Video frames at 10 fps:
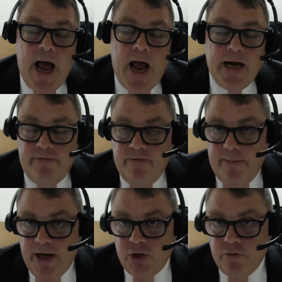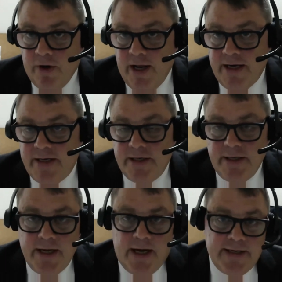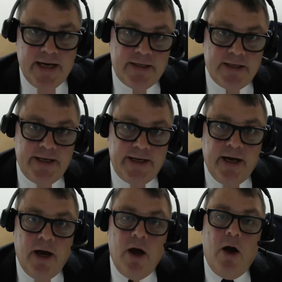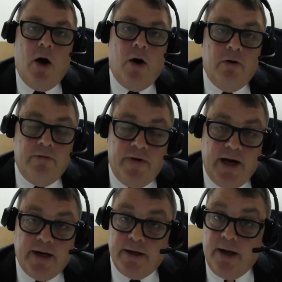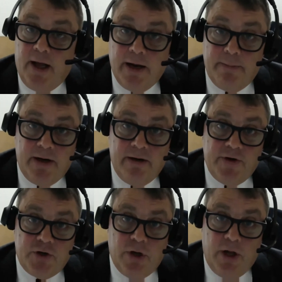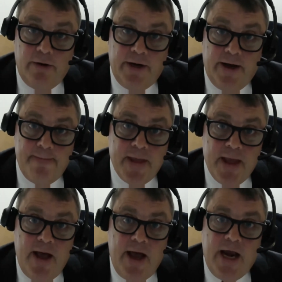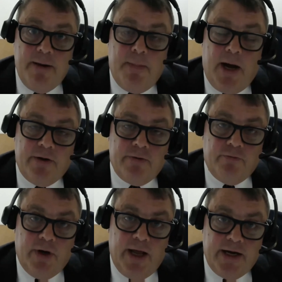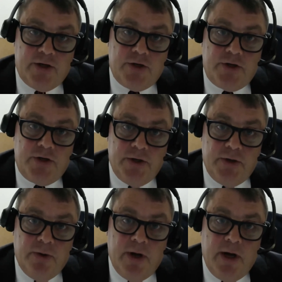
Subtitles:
and information relating to the identity of an underlying beneficial owner. It might relate to